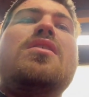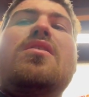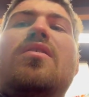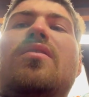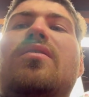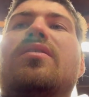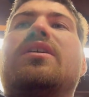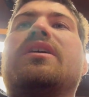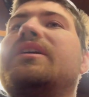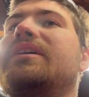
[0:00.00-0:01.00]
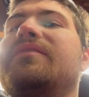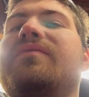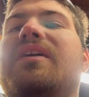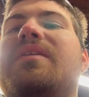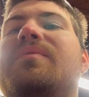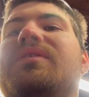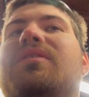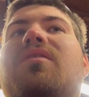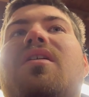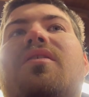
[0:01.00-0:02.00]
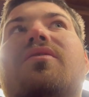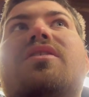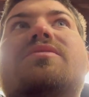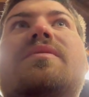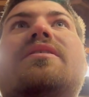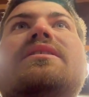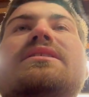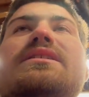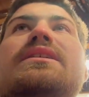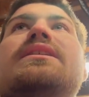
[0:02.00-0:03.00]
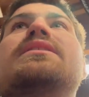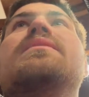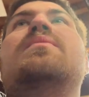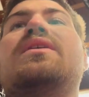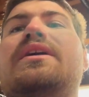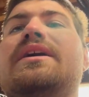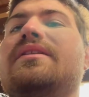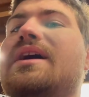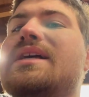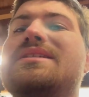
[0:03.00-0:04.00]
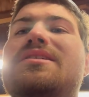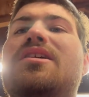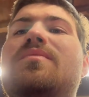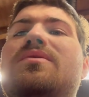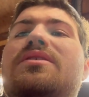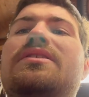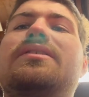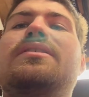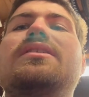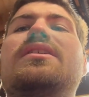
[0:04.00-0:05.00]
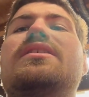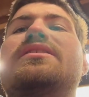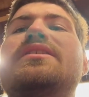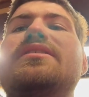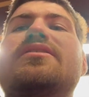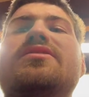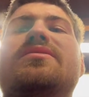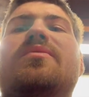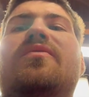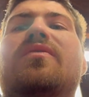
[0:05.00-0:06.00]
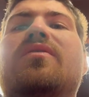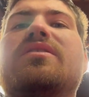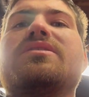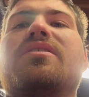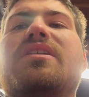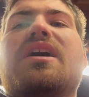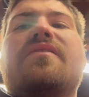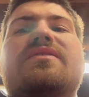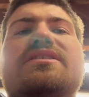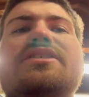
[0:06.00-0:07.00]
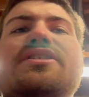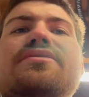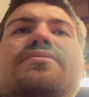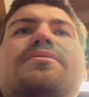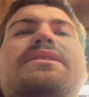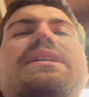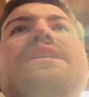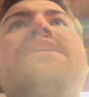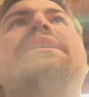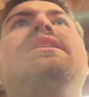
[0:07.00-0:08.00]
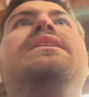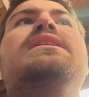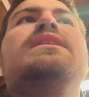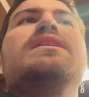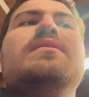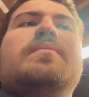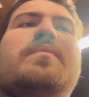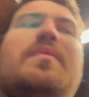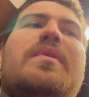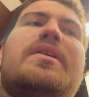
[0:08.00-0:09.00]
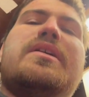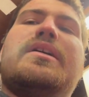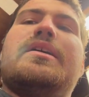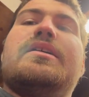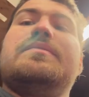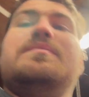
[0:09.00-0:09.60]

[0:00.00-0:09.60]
or if I put the wrong thrust bearings in, but it lasted a couple of good years before it started having issues. But